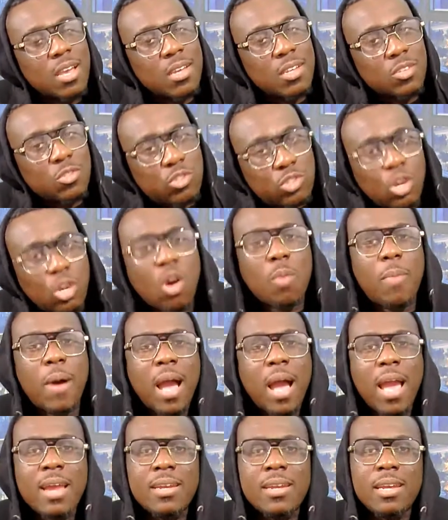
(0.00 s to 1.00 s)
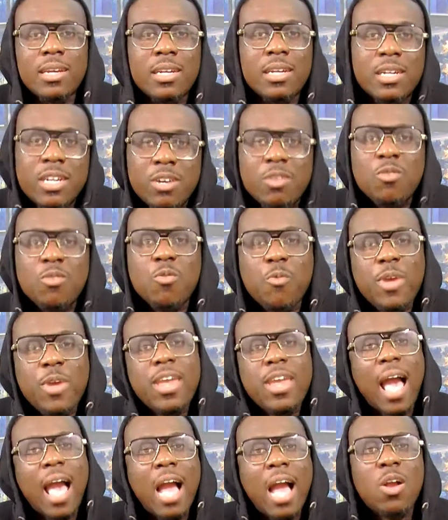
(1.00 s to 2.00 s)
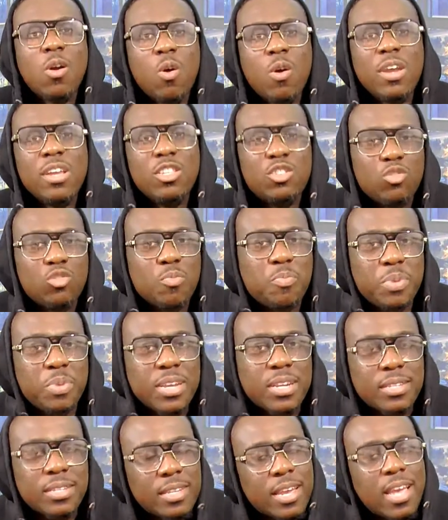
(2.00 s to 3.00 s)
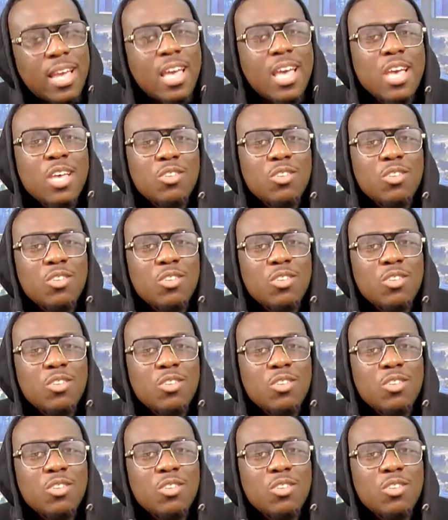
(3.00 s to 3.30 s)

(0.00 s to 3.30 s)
Joba and the crew, we are going to be there.